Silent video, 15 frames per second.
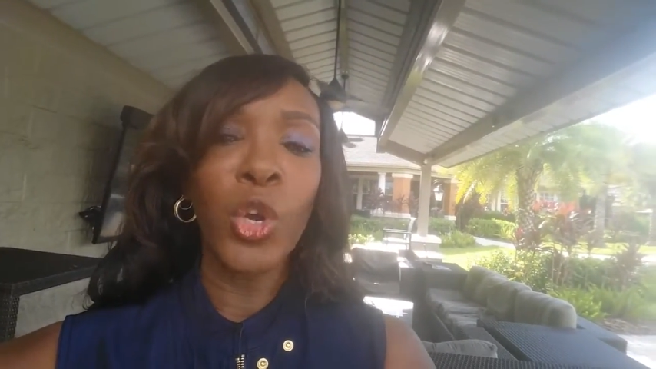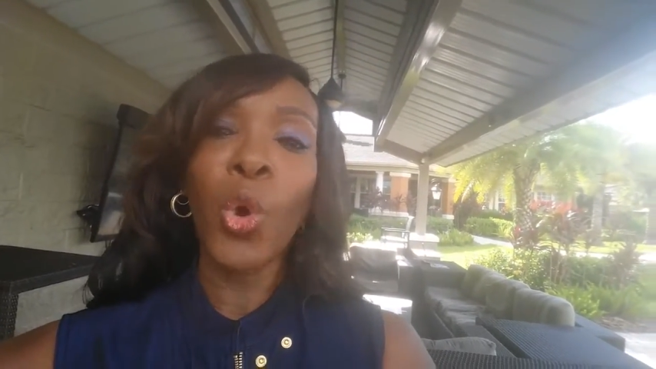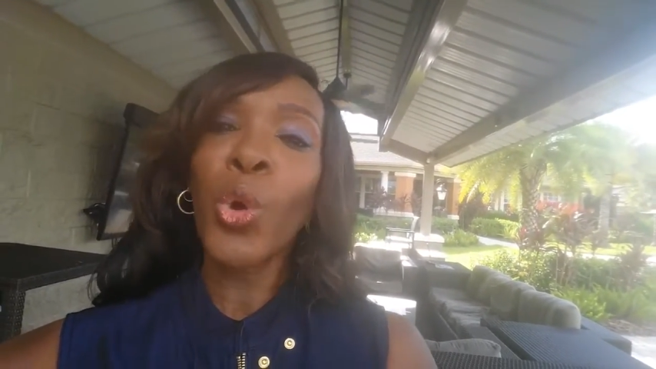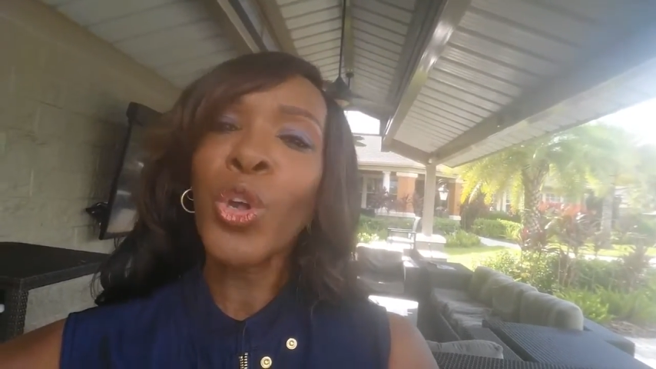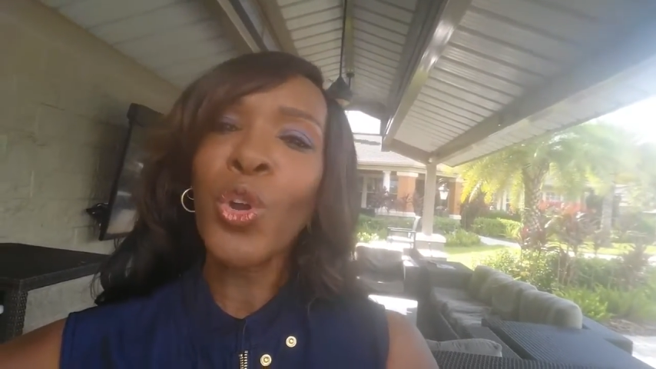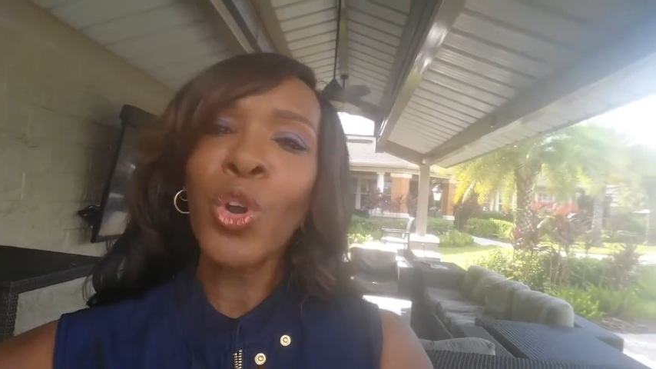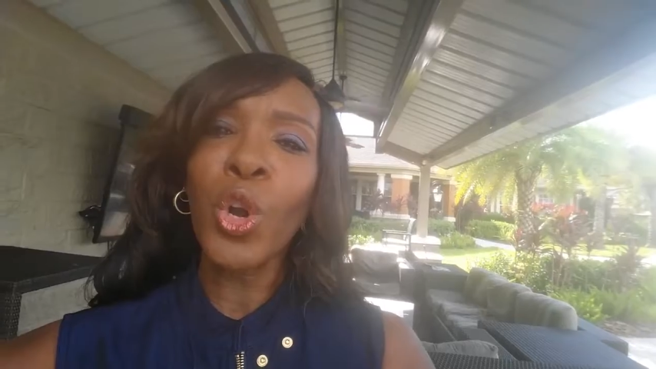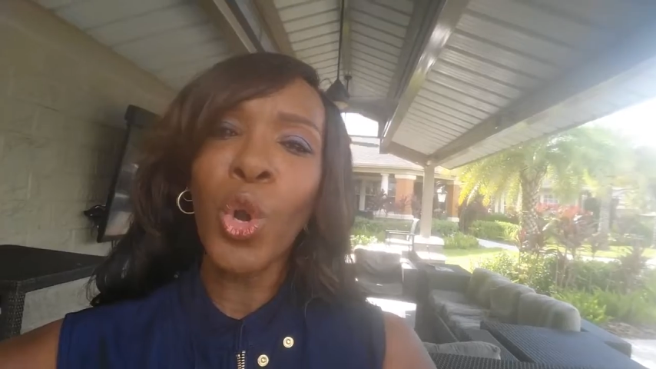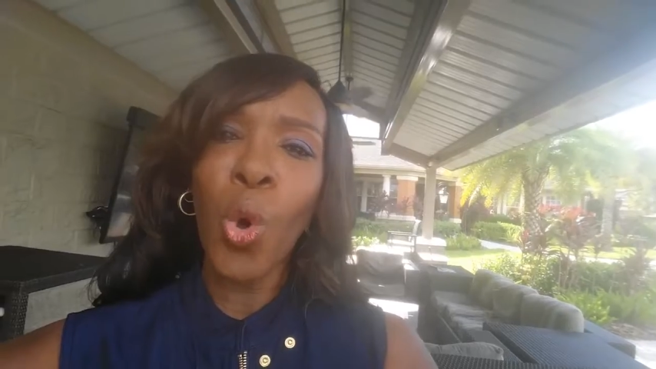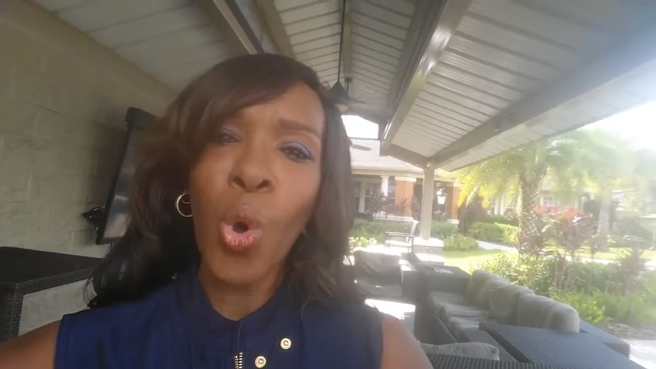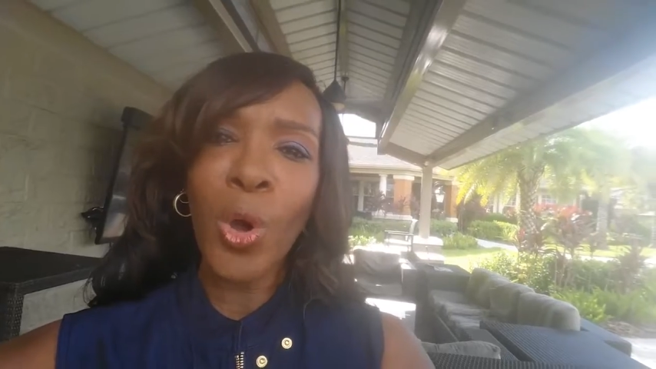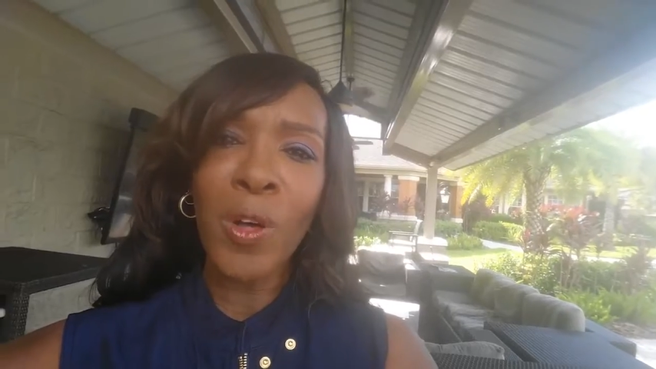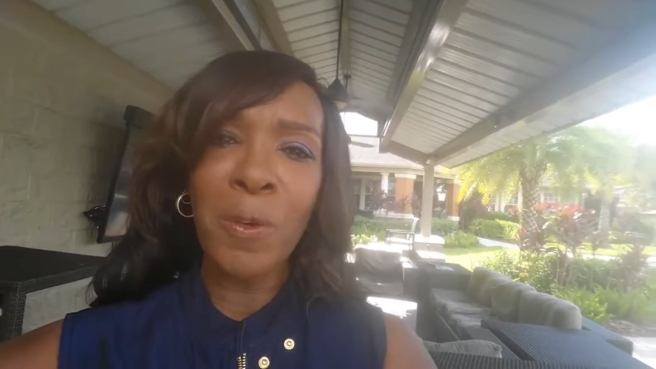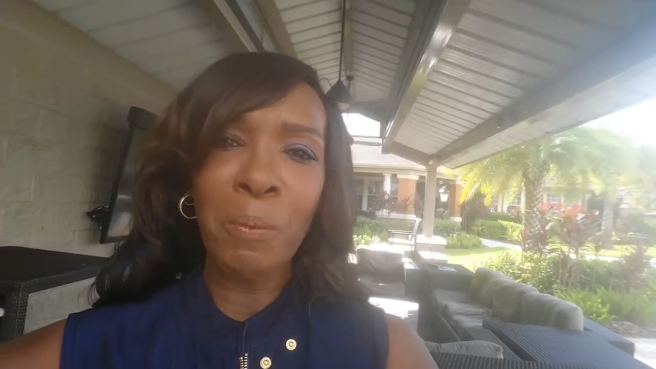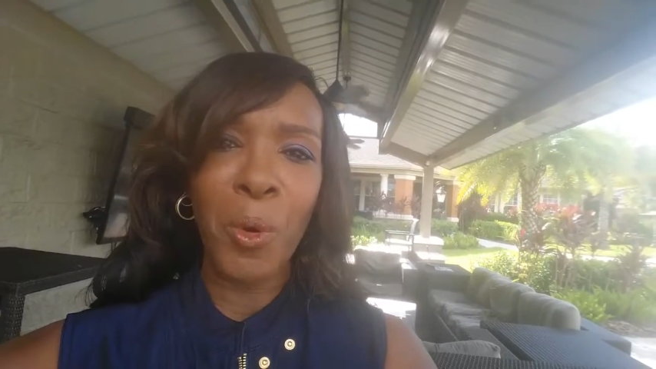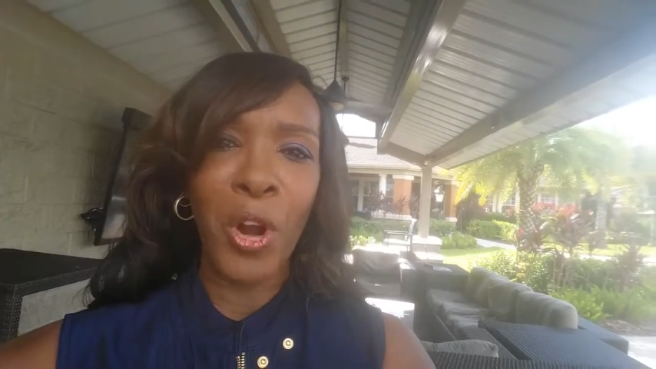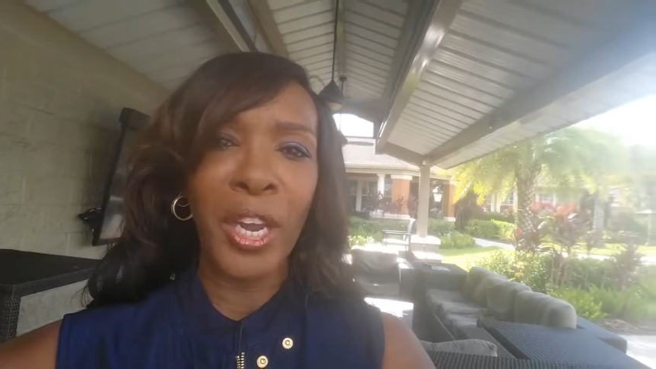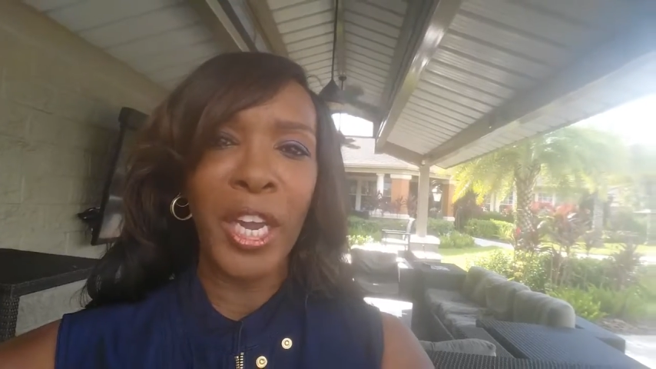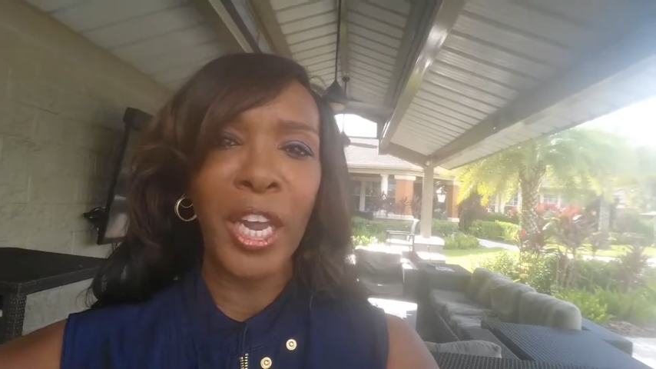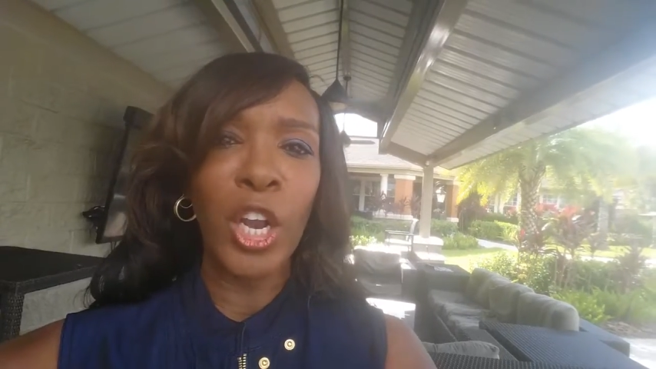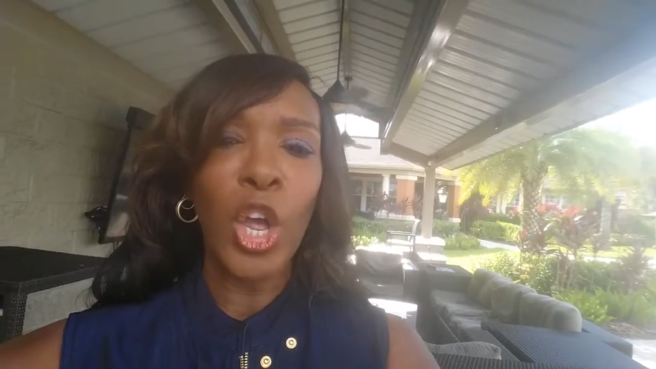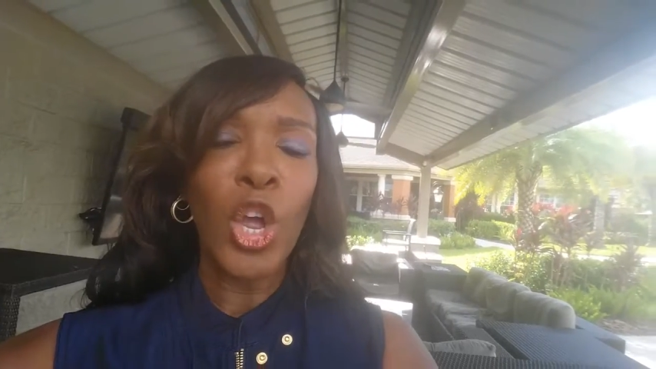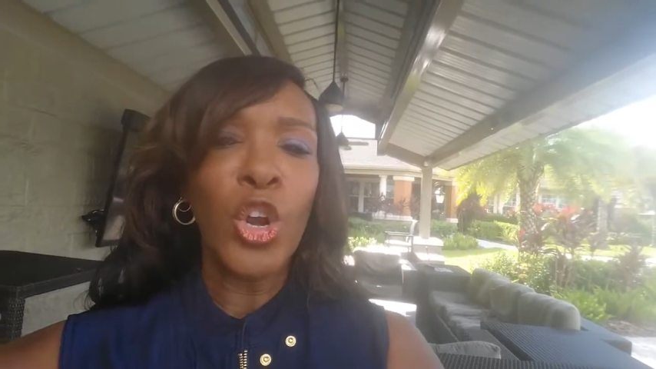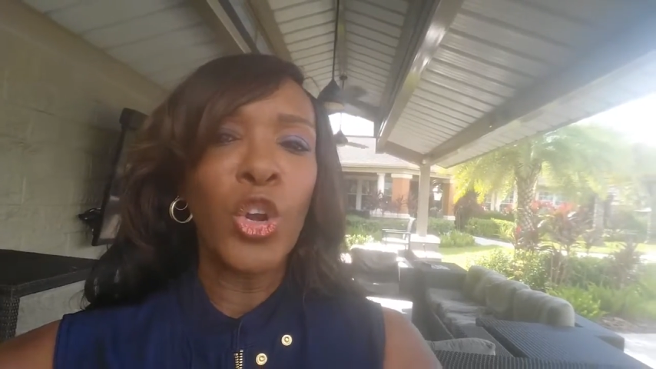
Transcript: know your local market,